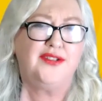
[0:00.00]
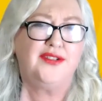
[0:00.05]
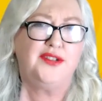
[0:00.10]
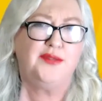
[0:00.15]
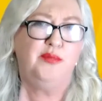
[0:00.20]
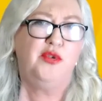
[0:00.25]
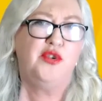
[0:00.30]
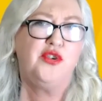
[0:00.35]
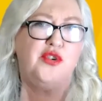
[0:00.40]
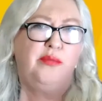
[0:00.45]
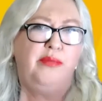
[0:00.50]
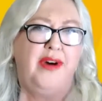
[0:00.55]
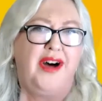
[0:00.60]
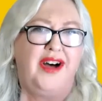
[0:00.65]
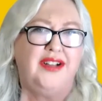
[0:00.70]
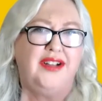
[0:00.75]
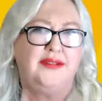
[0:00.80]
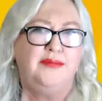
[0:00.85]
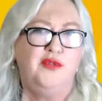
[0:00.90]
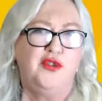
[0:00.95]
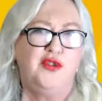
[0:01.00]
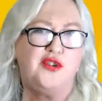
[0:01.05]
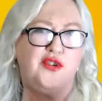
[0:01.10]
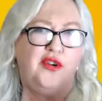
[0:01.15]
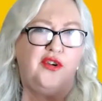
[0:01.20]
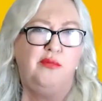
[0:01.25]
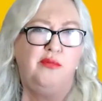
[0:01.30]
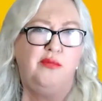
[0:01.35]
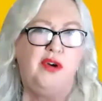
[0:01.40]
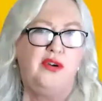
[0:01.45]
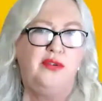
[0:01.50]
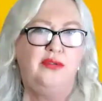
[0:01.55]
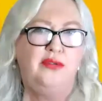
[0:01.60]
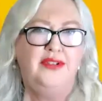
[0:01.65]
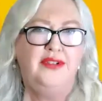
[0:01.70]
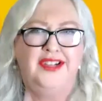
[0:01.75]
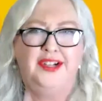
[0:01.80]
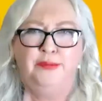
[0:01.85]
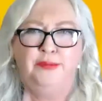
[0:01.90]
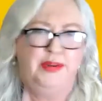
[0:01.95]
because Murderbot, Murder Hobo,
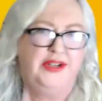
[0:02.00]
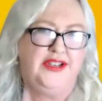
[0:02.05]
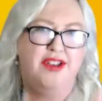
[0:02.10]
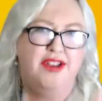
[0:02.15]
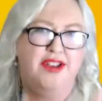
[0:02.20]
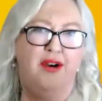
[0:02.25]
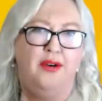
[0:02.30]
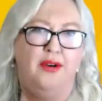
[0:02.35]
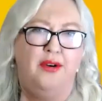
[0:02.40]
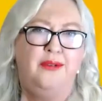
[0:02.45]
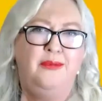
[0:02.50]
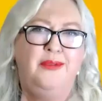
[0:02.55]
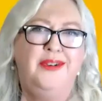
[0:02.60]
but no.